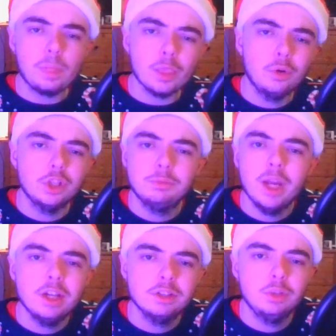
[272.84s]
or
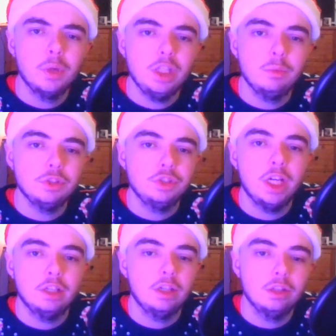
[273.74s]
especially when he was
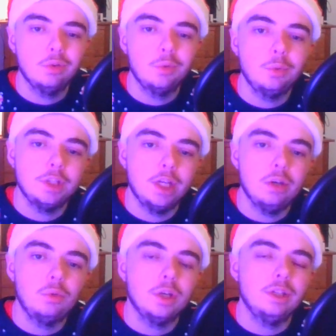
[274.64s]
checking in at the
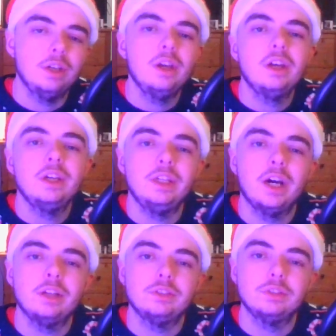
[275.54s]
hotel, right, he
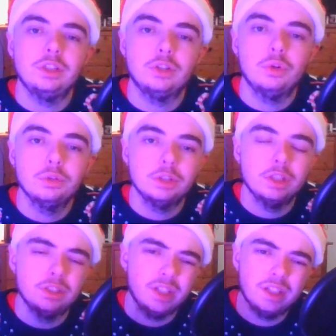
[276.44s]
actually recorded the
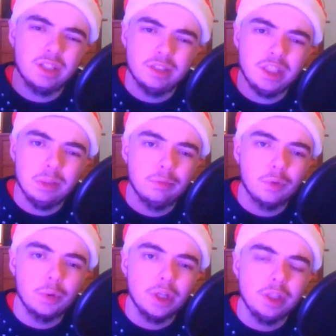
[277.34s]
thing in a deep
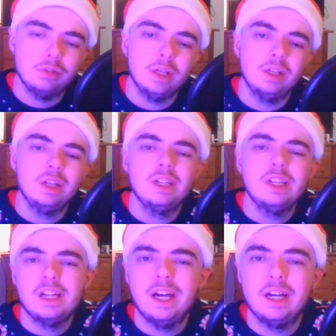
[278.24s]
voice, right,
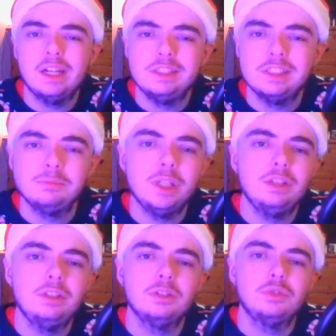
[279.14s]
and it
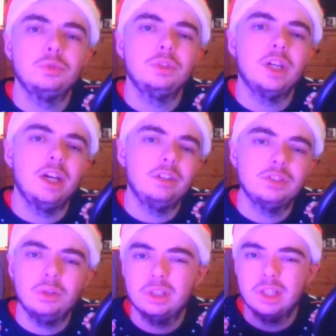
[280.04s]
made it so that it
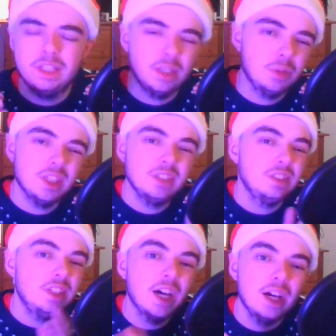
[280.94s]
sounded like it was his
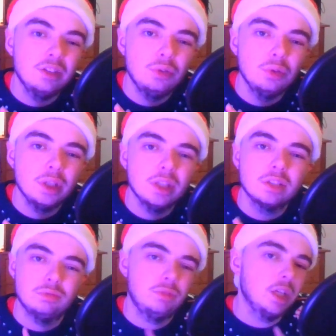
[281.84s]
dad doing
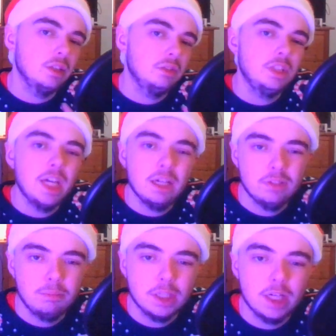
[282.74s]
this rather than
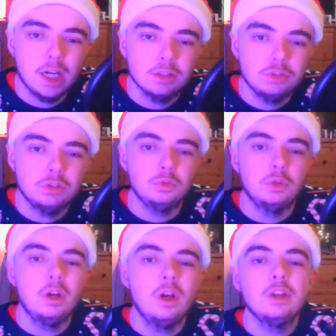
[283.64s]
Kevin McAllister. So
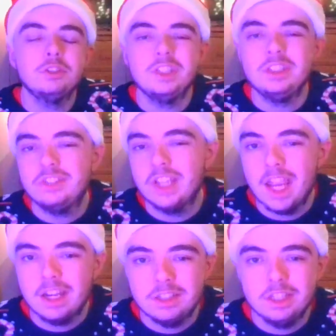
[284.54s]
there's these
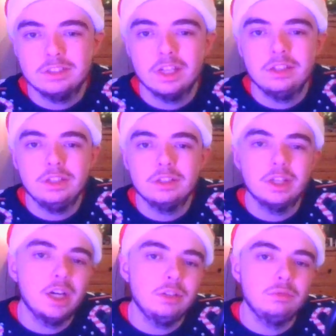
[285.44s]
techniques in here
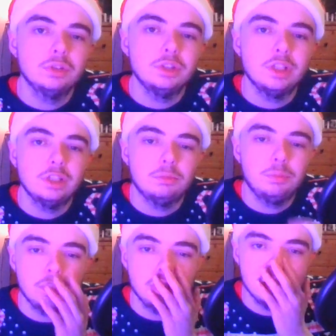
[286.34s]
that I really did
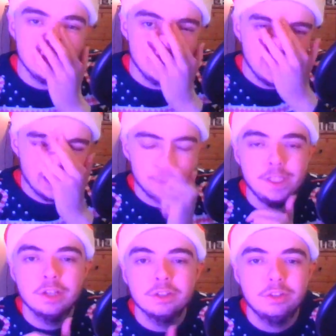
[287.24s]
appreciate. And
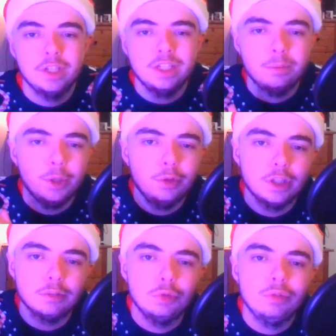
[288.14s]
the other thing about
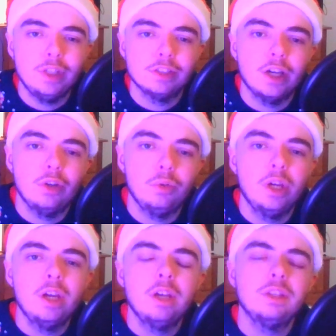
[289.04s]
this movie is how
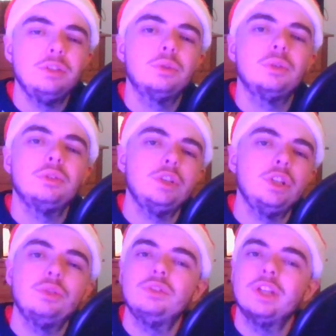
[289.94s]
they don't
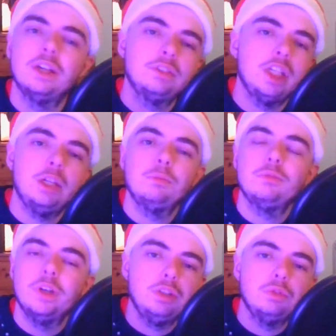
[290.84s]
reuse that same
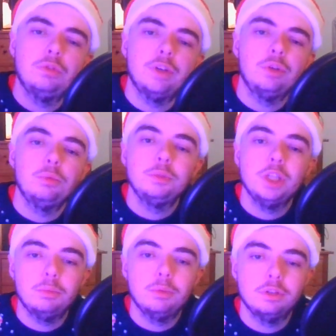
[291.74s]
video film
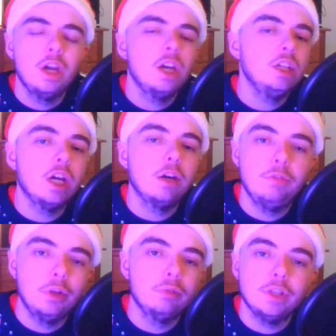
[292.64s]
tape with, "you
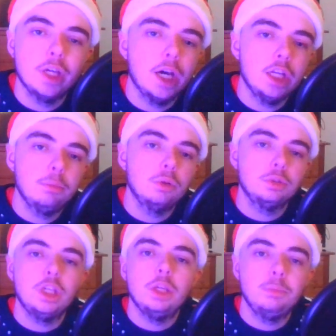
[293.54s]
filthy animal,
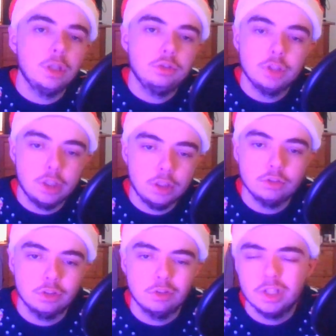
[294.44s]
keep your change,"
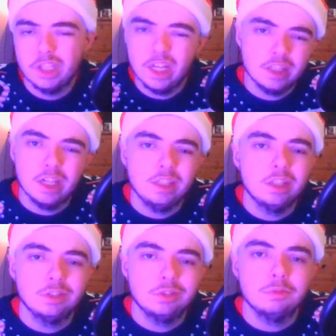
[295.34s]
and all that kind
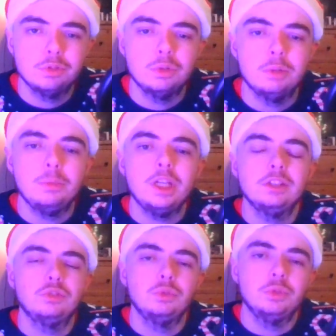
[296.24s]
of stuff. So it made
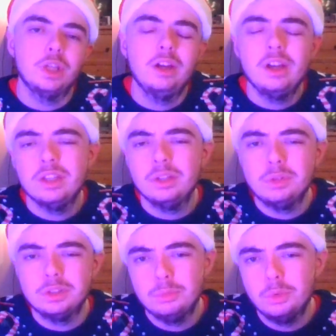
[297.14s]
it so that there
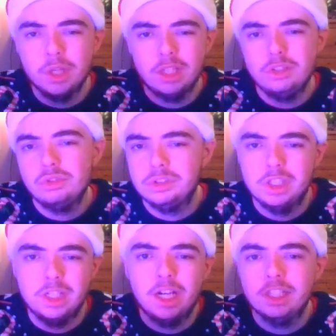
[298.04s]
was more
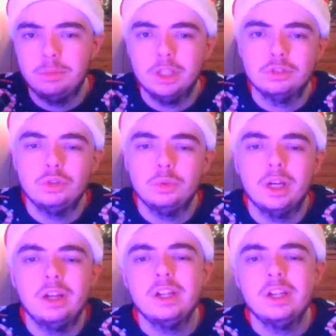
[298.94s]
interesting aspects to it.